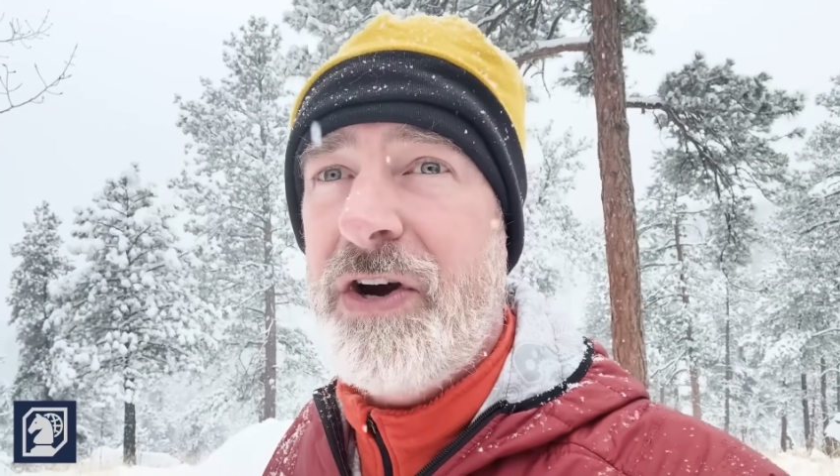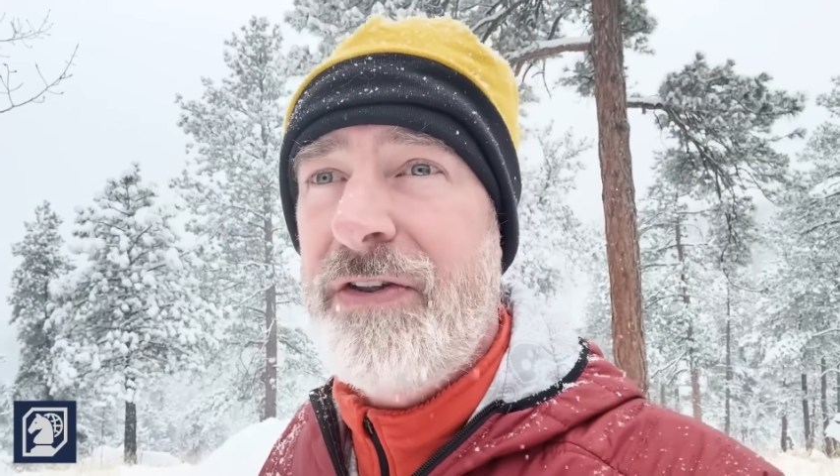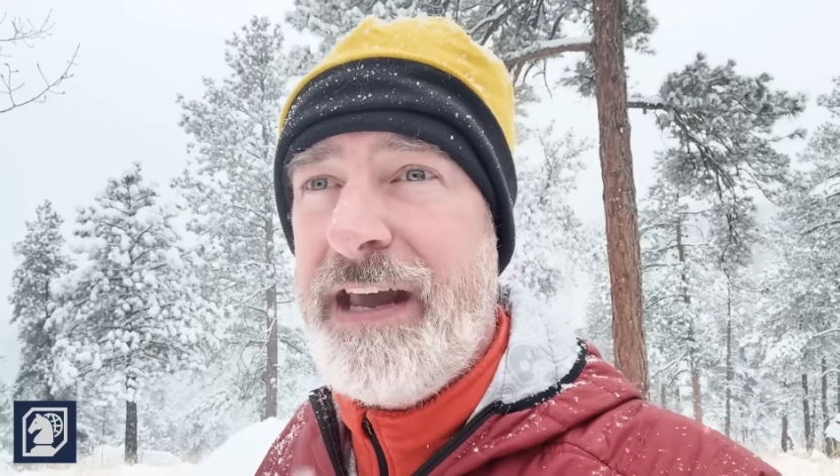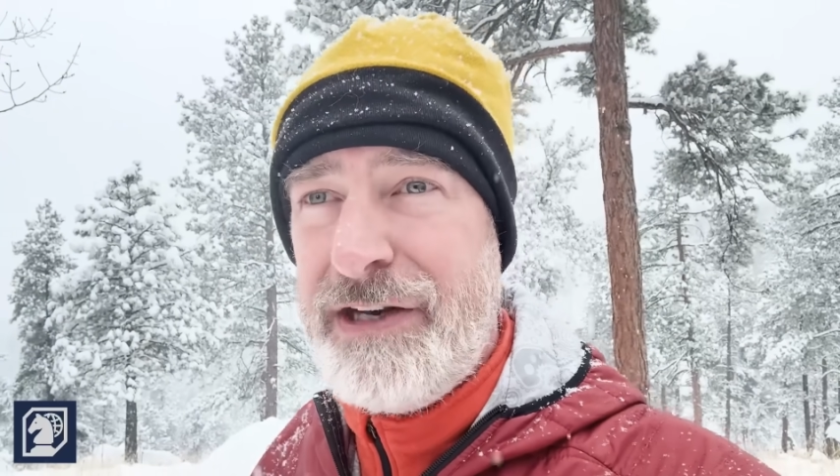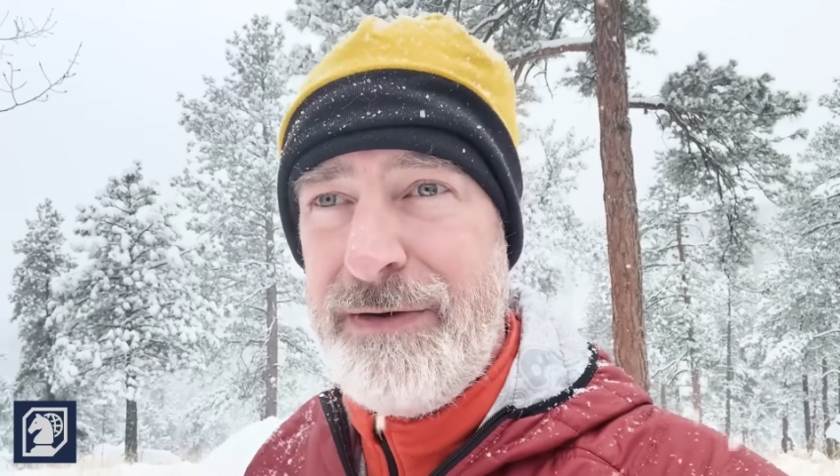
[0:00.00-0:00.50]
are
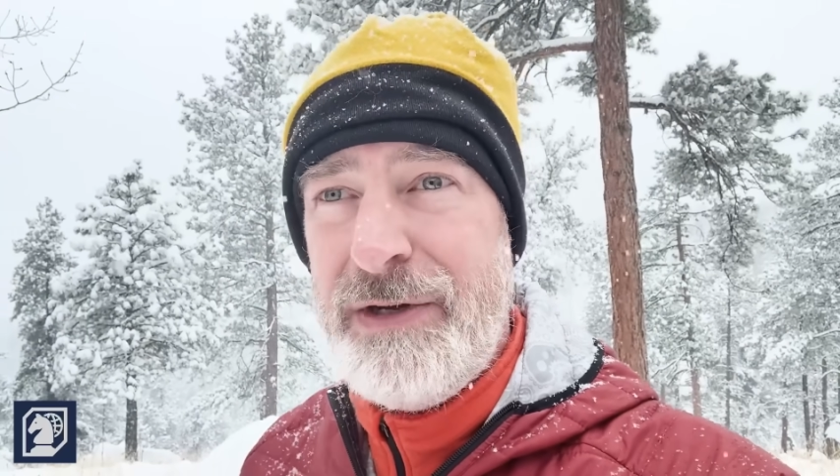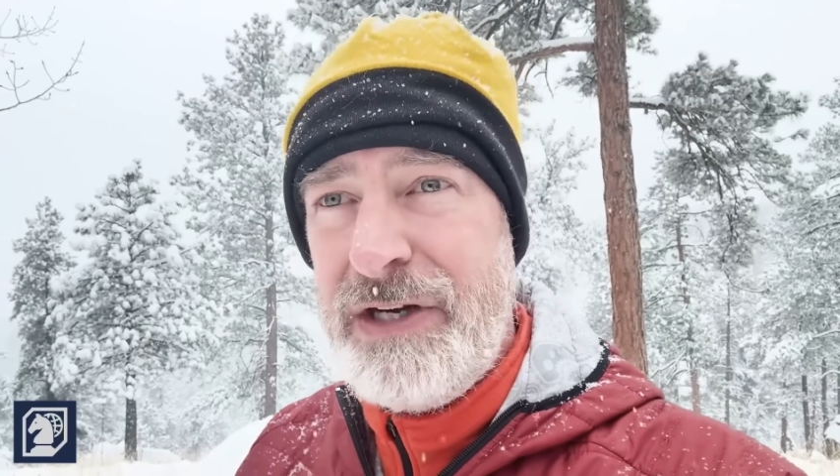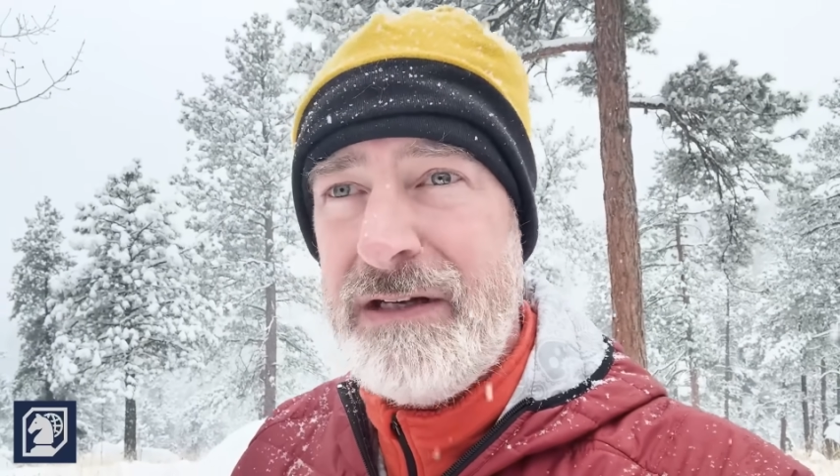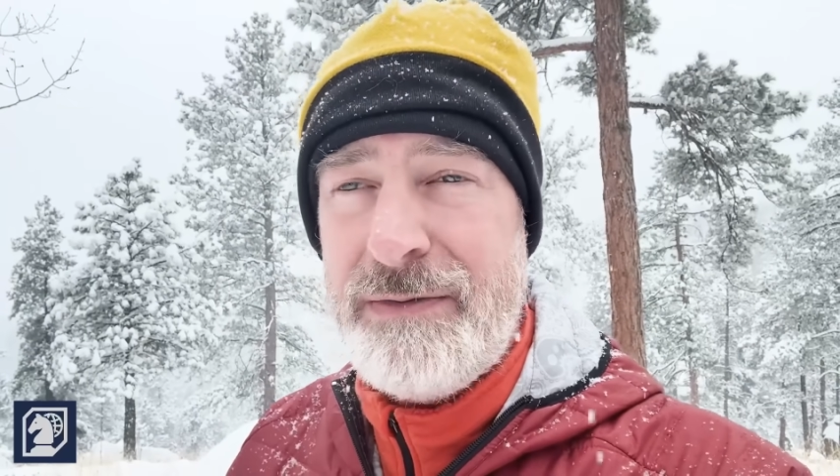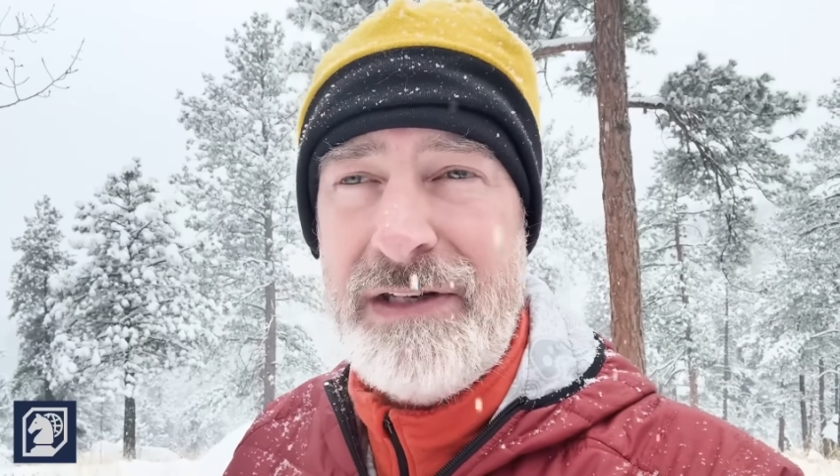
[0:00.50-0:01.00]
the etching
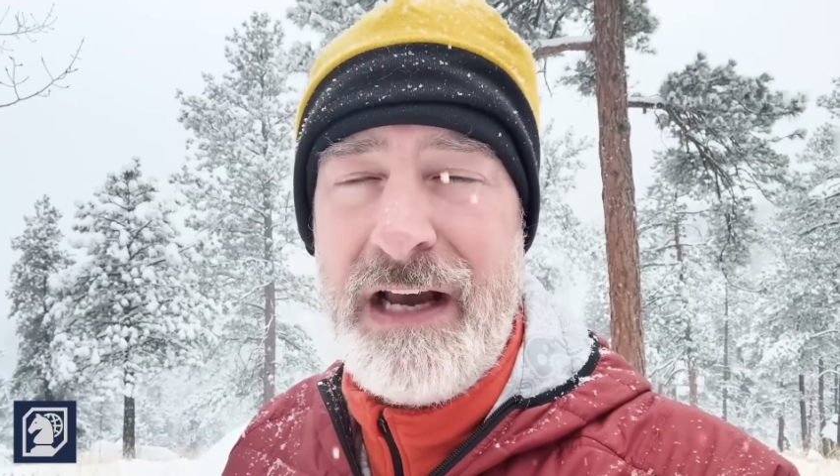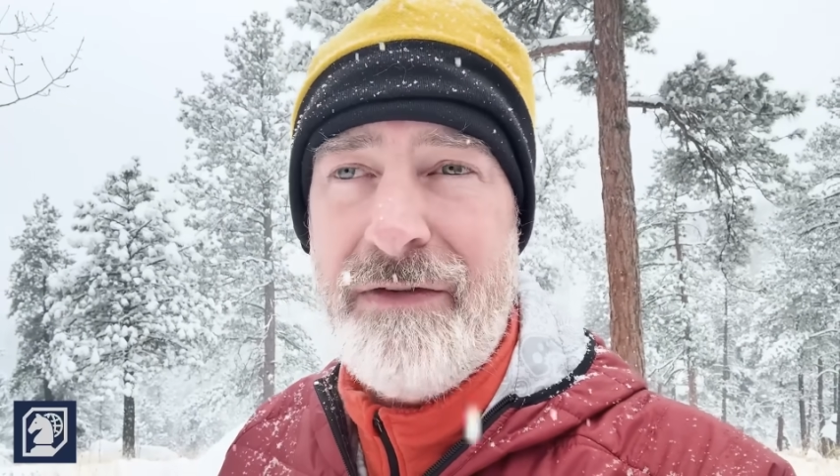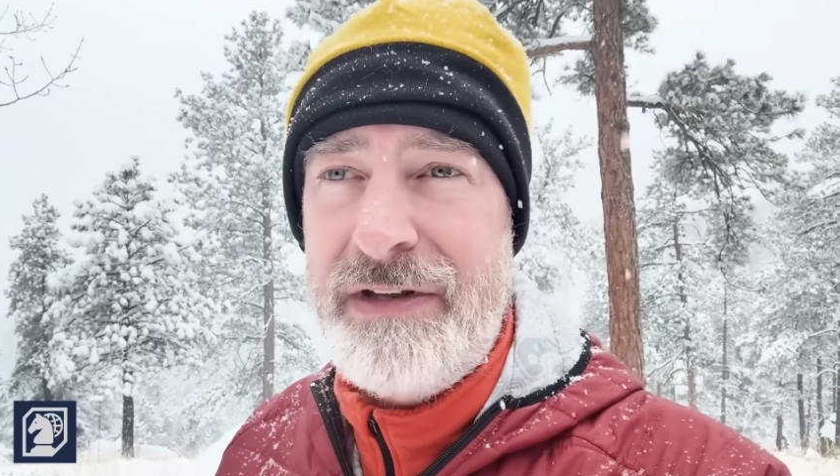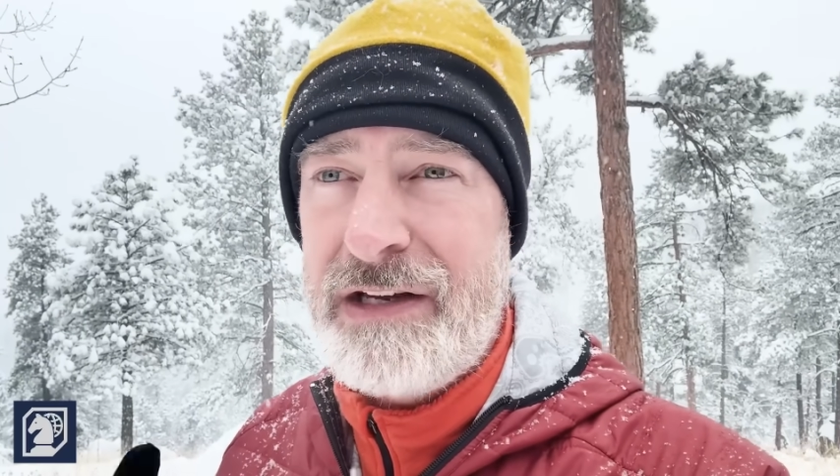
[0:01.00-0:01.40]
machines themselves,